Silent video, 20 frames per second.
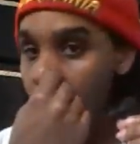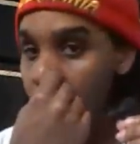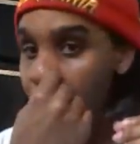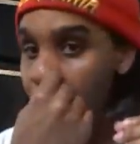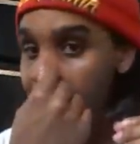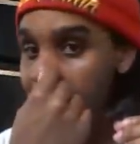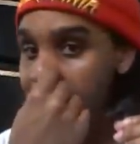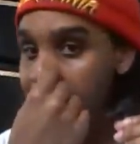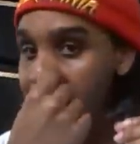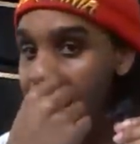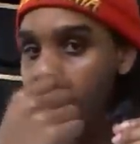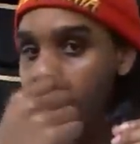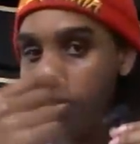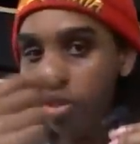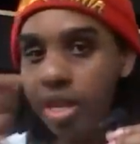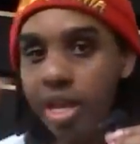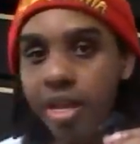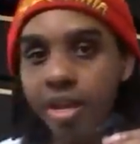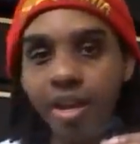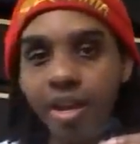What do you
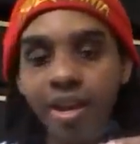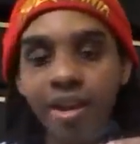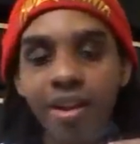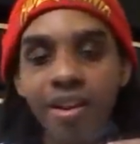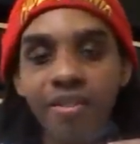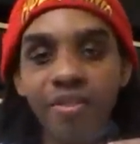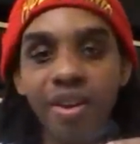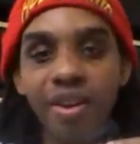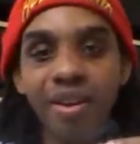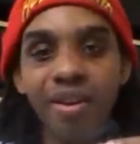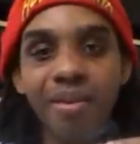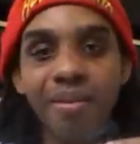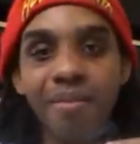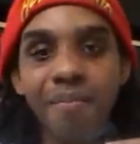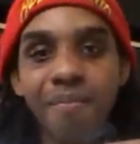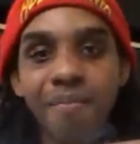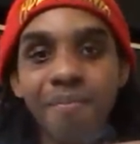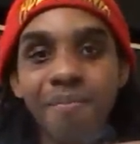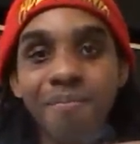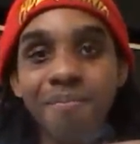think of
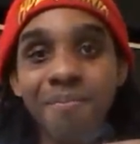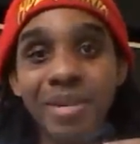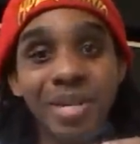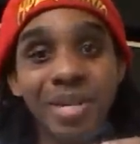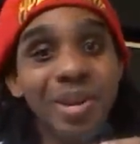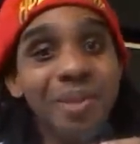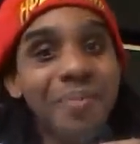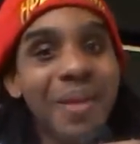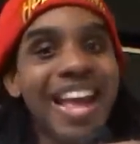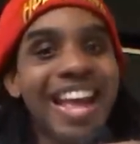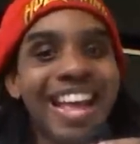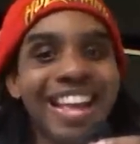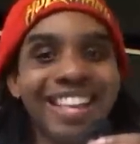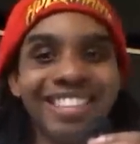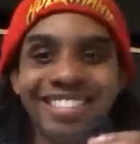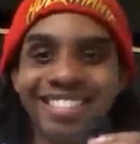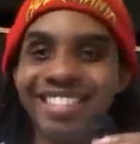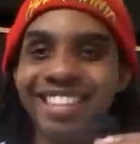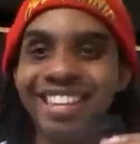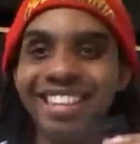Blue
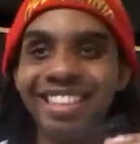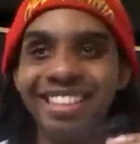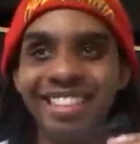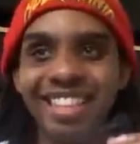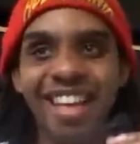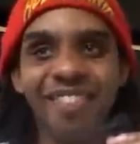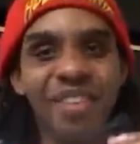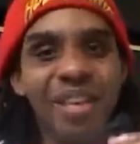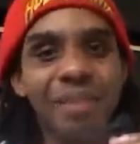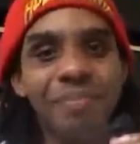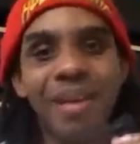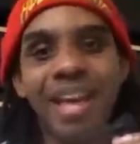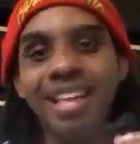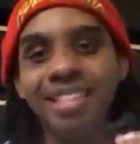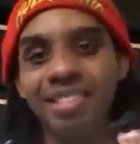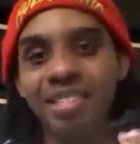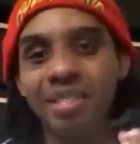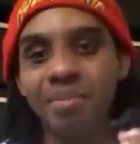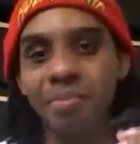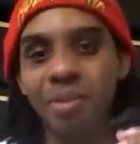Pants? Levy
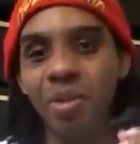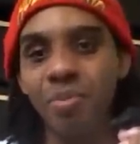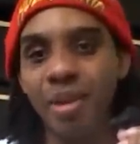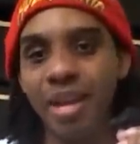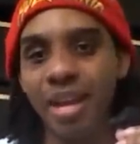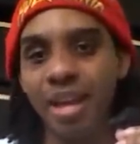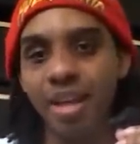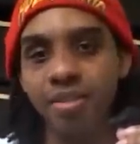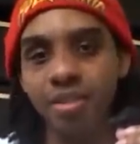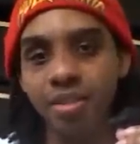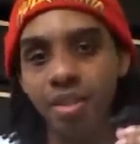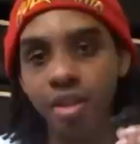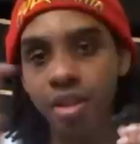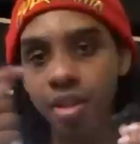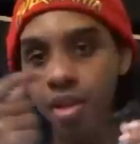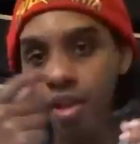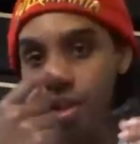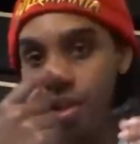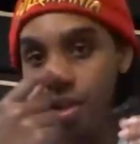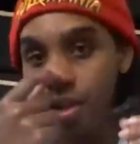Bates, Blue Pants.
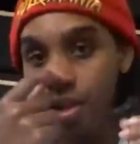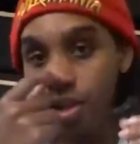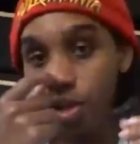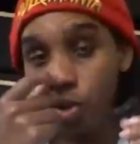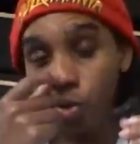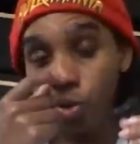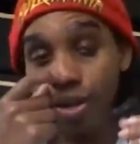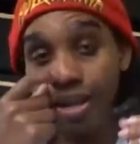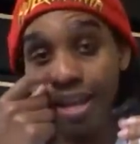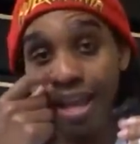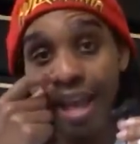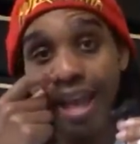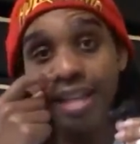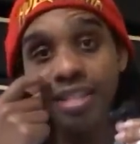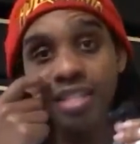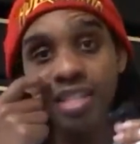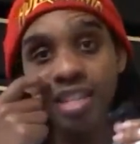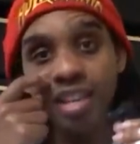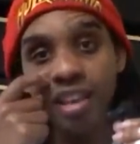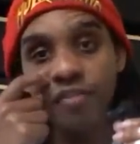
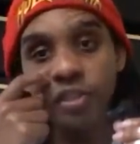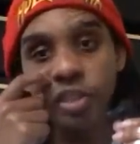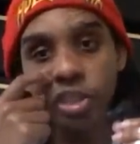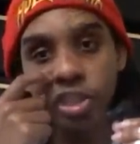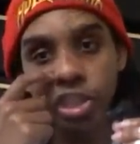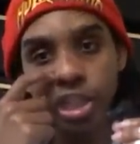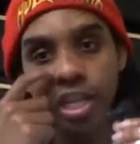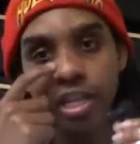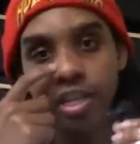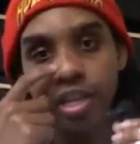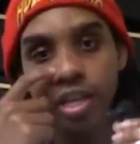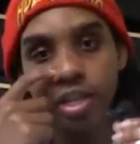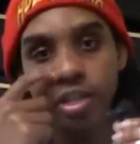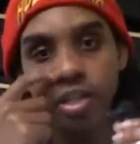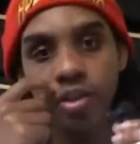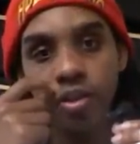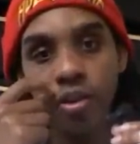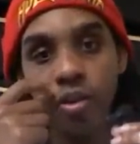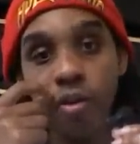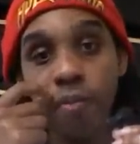Creative
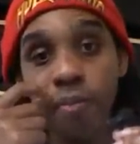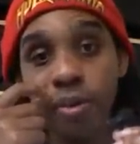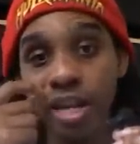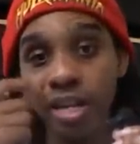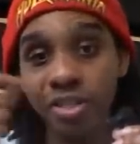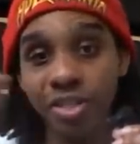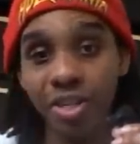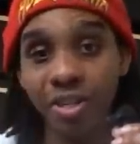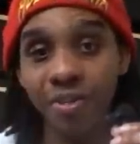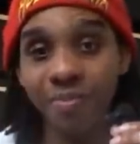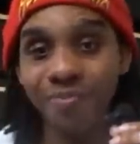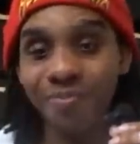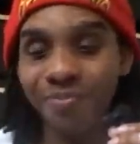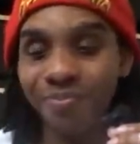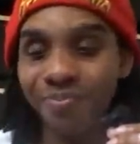genius or blunder?